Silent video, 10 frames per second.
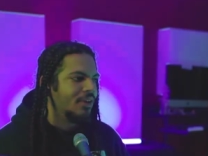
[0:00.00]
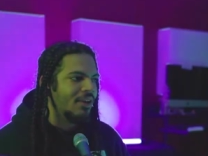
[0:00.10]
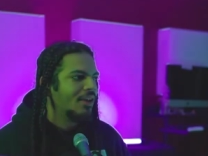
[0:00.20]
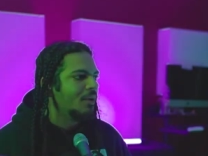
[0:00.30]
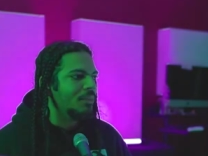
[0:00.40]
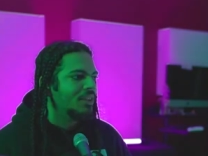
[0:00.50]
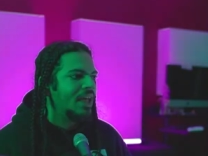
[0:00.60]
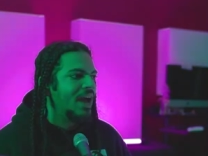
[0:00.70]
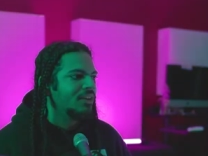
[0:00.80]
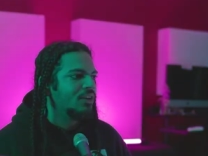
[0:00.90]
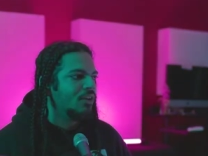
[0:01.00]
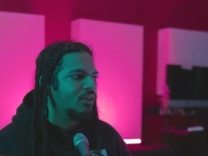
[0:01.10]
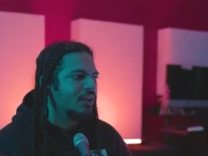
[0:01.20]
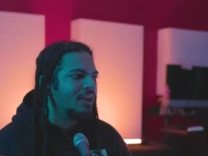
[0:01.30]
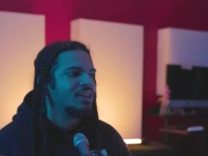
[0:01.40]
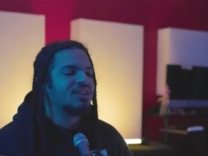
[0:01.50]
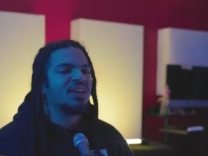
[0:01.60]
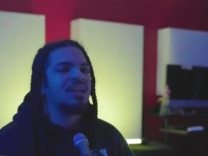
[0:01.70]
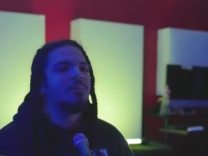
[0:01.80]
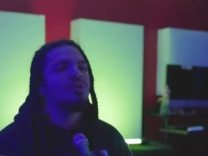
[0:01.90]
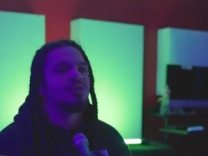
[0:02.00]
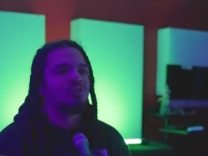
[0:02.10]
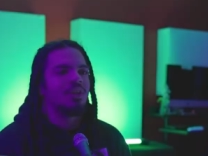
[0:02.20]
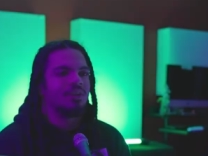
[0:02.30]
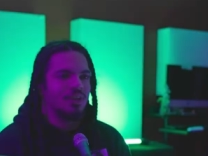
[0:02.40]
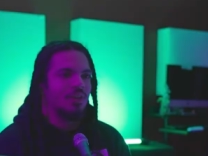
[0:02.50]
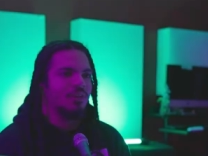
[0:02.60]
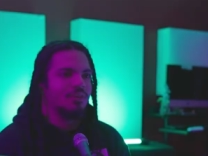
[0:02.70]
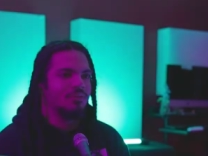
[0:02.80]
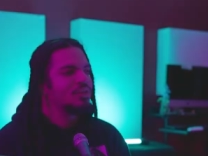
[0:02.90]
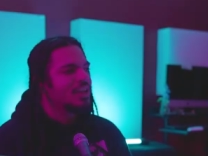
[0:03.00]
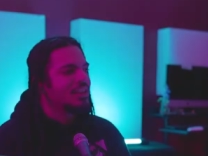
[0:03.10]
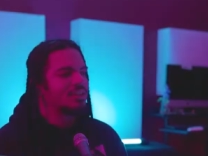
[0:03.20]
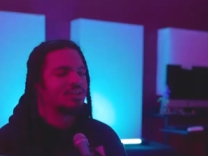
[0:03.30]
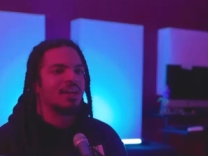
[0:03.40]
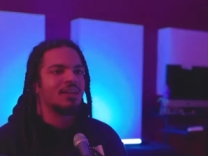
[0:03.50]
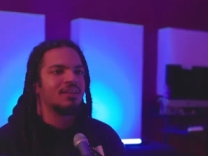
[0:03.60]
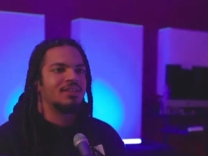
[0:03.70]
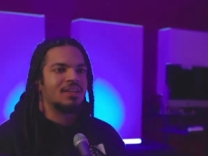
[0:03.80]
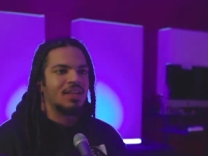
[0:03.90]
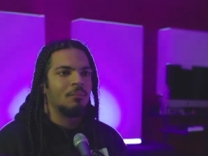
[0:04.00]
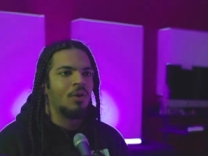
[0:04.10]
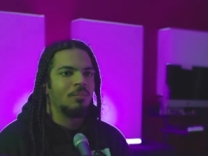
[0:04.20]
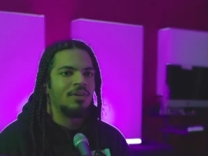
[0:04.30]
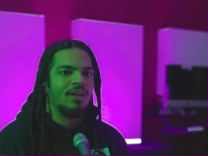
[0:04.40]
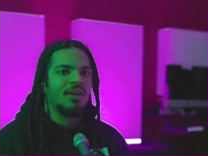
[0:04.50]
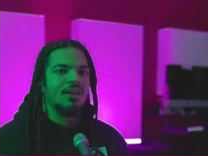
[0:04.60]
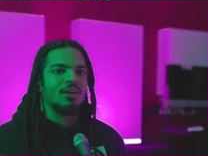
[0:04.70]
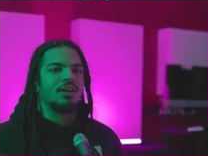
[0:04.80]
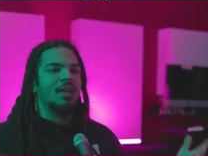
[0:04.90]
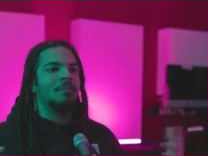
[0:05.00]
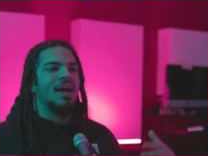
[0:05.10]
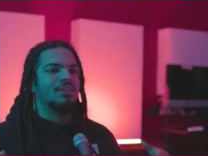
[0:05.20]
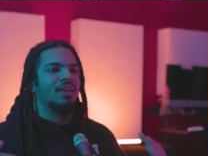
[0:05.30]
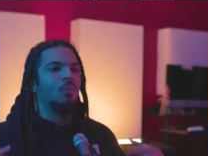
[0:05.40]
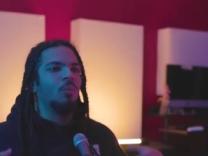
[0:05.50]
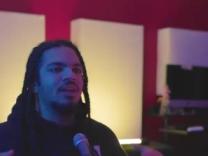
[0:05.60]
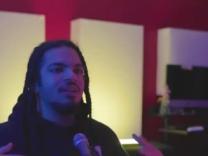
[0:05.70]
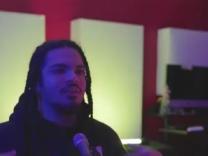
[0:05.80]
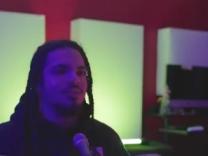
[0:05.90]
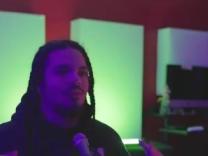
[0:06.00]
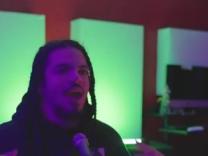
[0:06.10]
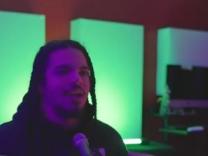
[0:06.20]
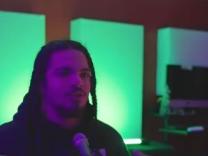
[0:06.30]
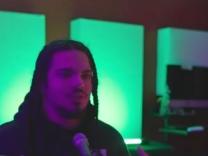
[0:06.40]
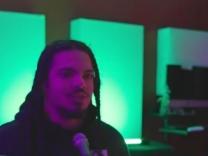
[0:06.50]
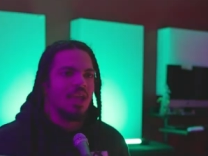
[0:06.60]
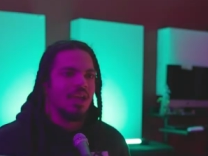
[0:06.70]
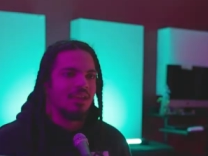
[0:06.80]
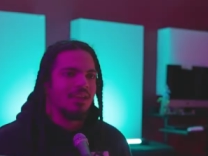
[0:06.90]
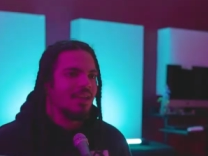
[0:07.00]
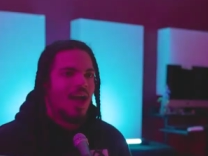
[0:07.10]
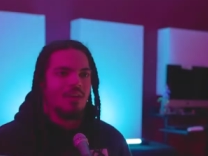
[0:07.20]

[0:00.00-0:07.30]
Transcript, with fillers: Yeah. But that, you know, it's, it's like keeping your adrenaline going. If you take that mm. second and take that moment, you're going to get back to that weakened, fragile state. Okay.